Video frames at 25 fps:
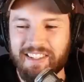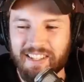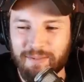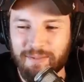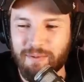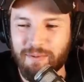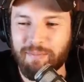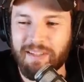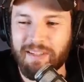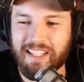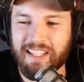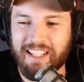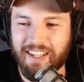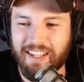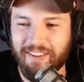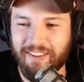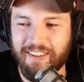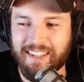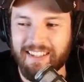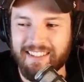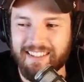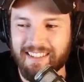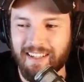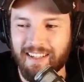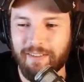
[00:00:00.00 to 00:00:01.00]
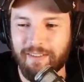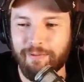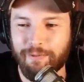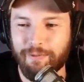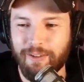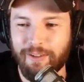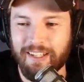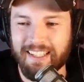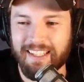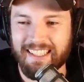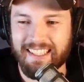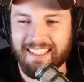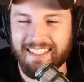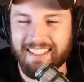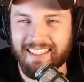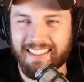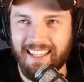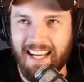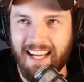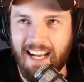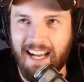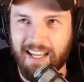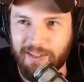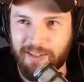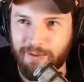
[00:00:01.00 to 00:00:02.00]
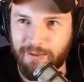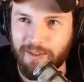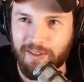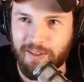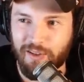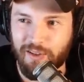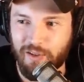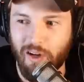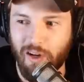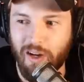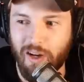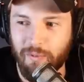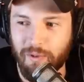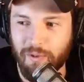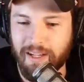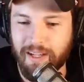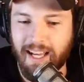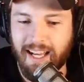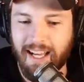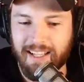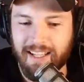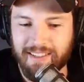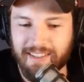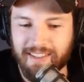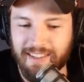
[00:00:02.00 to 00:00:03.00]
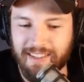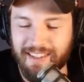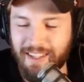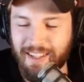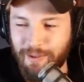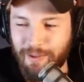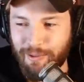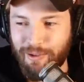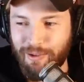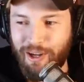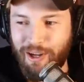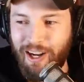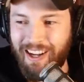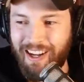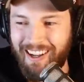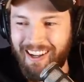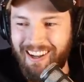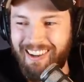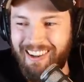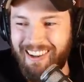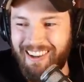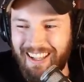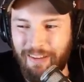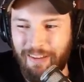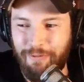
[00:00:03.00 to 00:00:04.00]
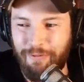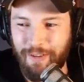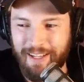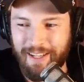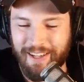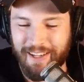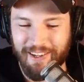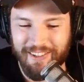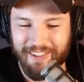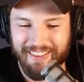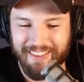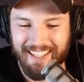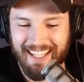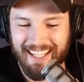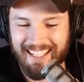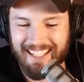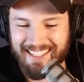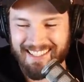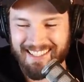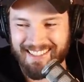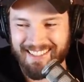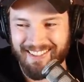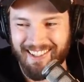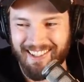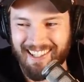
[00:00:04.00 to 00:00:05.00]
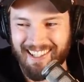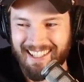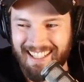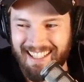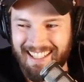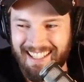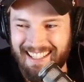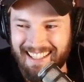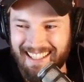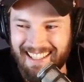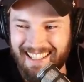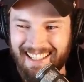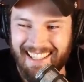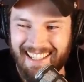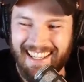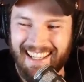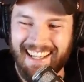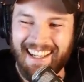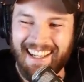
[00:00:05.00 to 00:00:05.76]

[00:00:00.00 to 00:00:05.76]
I just would be curious of what asterisk Sean would add to the rule if he heard this story.